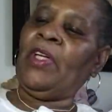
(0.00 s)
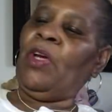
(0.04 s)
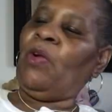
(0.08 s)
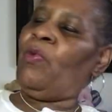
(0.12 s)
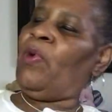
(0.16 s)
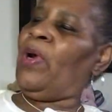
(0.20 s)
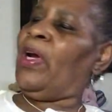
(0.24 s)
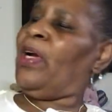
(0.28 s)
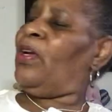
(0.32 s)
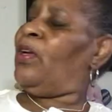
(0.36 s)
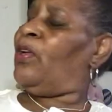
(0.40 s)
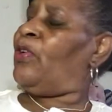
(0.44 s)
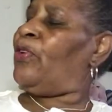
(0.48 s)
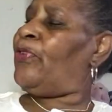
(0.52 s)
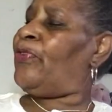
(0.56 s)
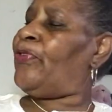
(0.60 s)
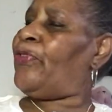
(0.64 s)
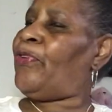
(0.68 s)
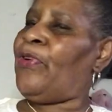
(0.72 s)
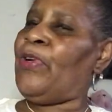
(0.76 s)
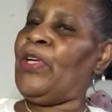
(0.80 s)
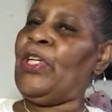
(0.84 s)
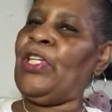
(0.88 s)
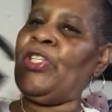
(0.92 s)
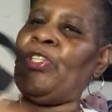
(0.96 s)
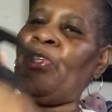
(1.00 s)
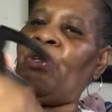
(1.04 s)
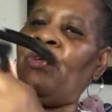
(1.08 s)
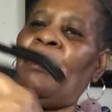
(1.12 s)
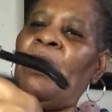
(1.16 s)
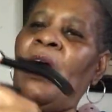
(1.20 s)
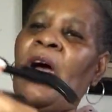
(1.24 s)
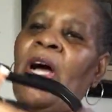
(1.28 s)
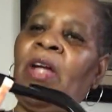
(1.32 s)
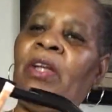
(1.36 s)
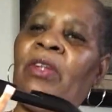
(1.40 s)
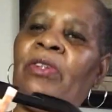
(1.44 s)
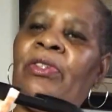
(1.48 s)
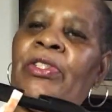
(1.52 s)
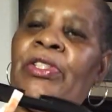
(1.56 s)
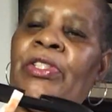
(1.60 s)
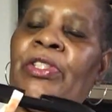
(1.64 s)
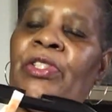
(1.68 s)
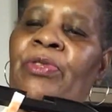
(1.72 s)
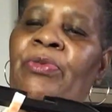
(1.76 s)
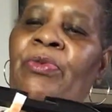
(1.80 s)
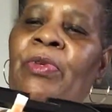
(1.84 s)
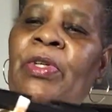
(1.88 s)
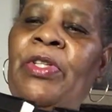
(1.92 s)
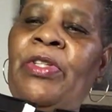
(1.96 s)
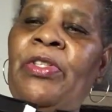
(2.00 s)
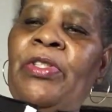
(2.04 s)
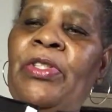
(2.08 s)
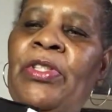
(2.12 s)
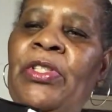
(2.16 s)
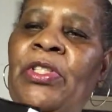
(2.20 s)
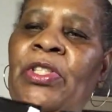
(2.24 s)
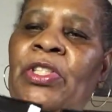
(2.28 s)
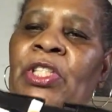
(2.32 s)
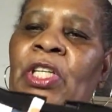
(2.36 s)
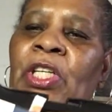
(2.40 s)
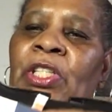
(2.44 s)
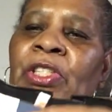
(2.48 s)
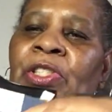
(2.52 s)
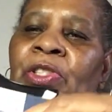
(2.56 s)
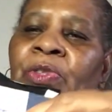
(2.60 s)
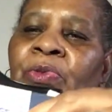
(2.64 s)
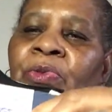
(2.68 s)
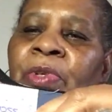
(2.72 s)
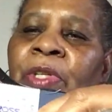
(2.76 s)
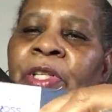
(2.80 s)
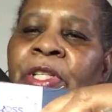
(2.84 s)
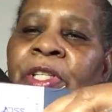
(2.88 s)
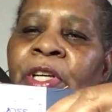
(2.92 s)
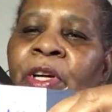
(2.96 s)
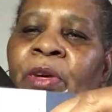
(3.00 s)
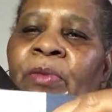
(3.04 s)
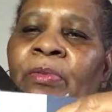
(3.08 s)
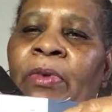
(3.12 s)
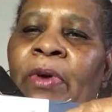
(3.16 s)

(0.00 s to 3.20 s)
Regular $32 is what the suggested retail